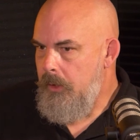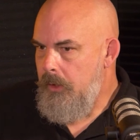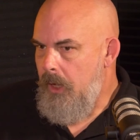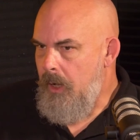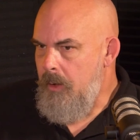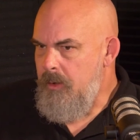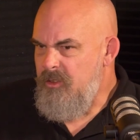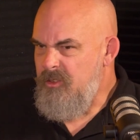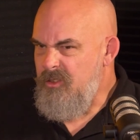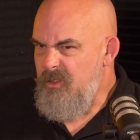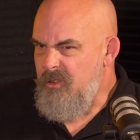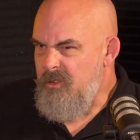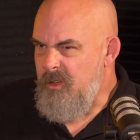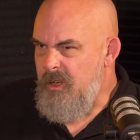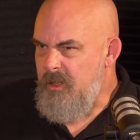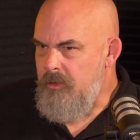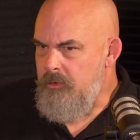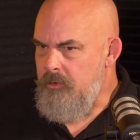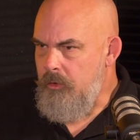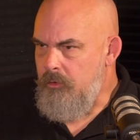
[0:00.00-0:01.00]
It's
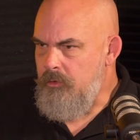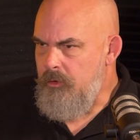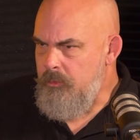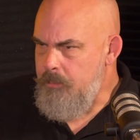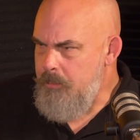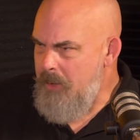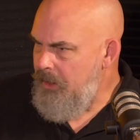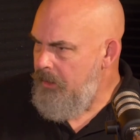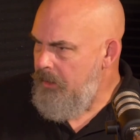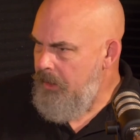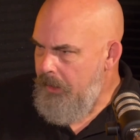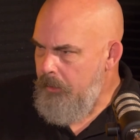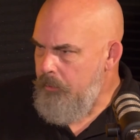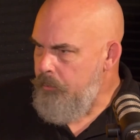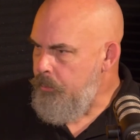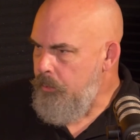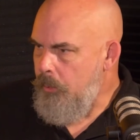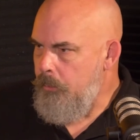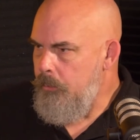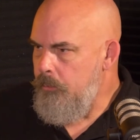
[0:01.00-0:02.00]
not just mental
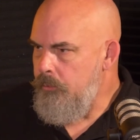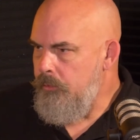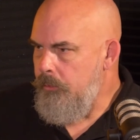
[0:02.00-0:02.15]
health problems that